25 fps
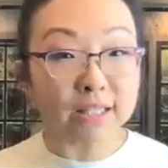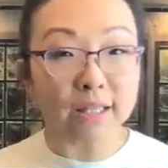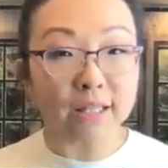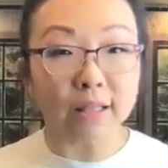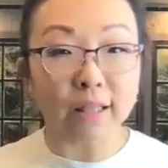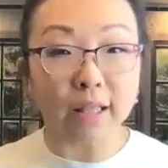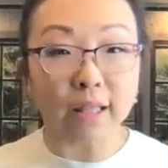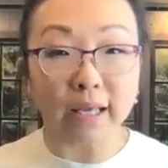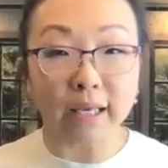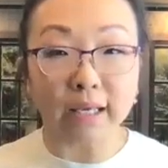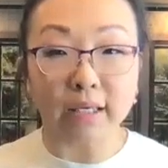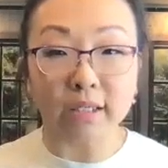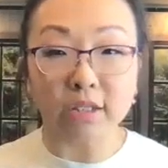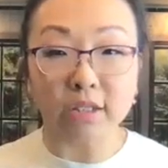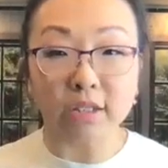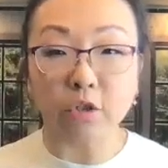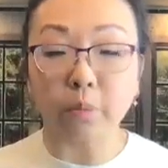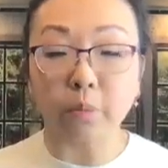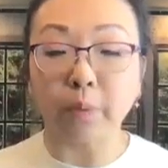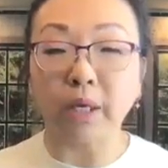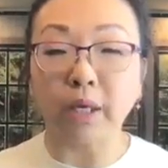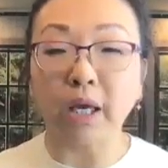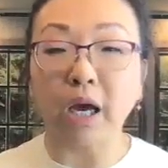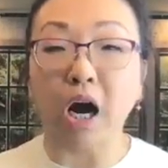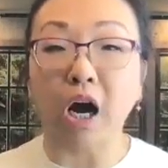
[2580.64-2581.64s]
like to
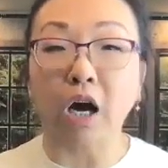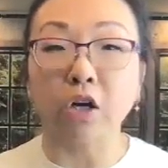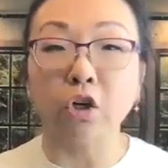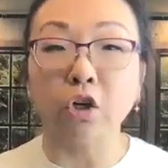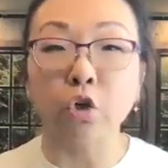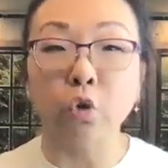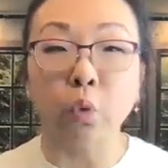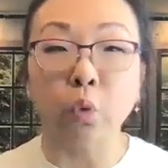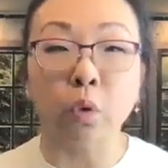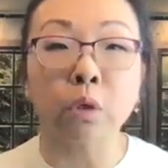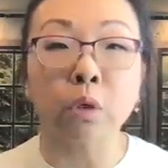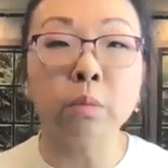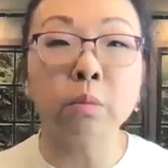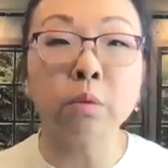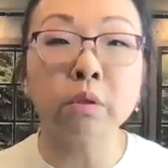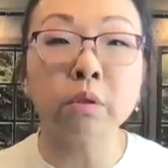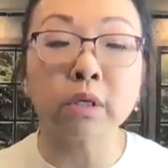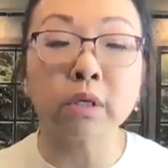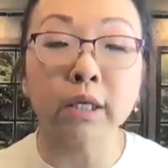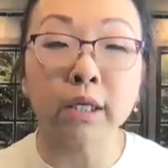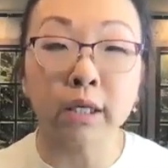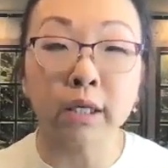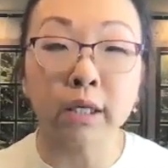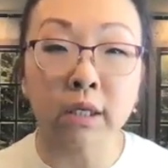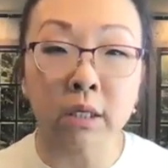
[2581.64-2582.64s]
be a normal
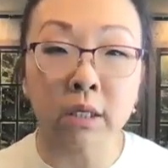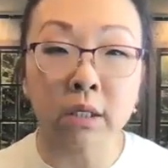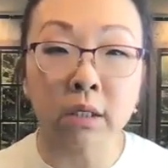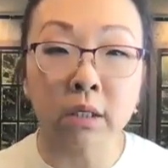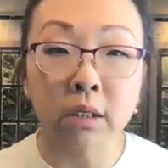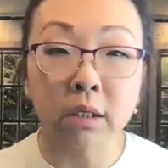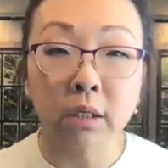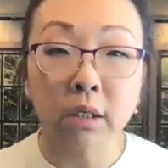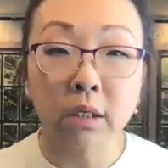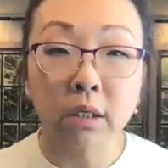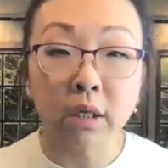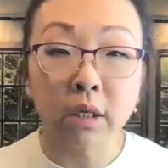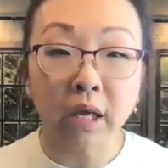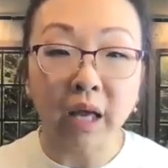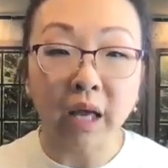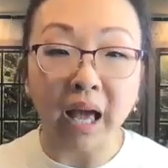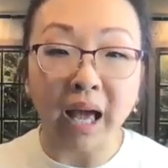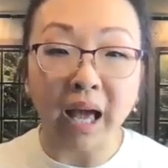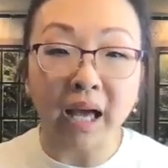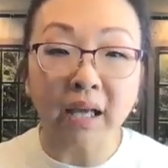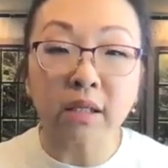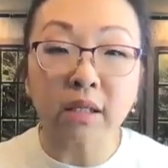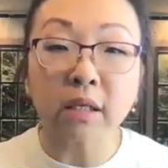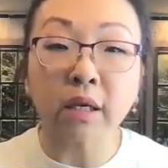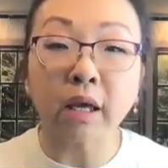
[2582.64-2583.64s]
kid
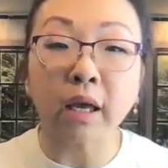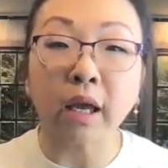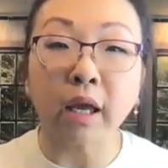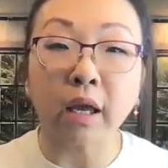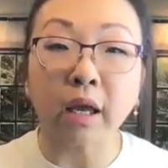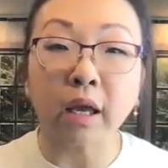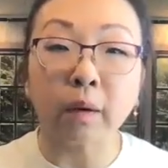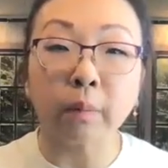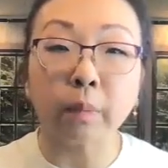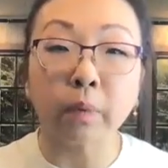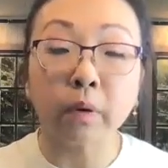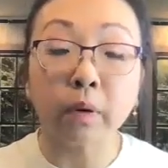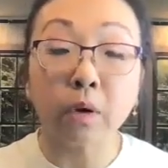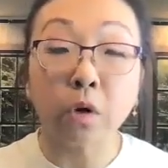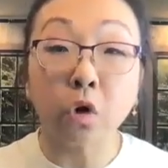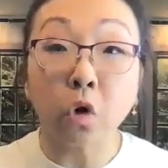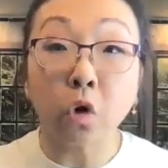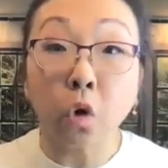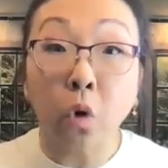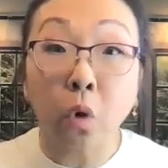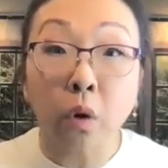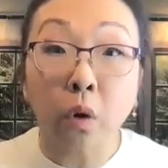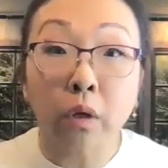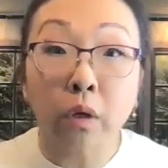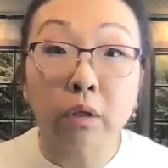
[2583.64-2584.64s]
at camp,
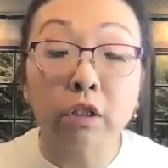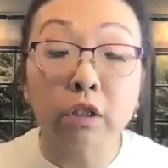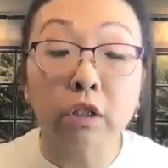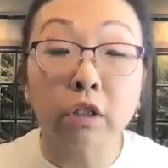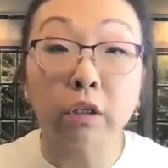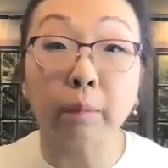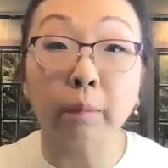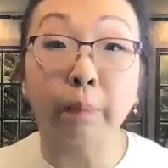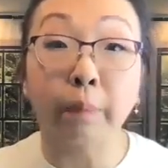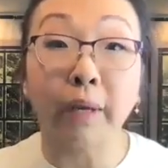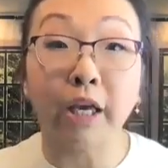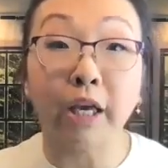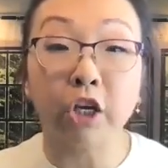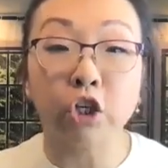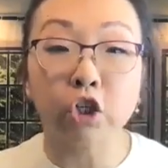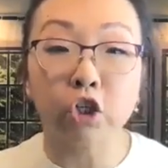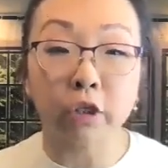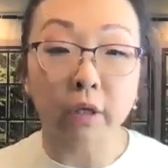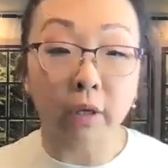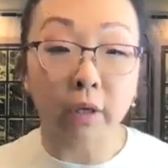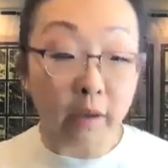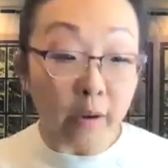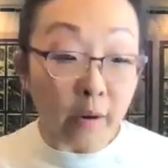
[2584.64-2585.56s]
going to the beach,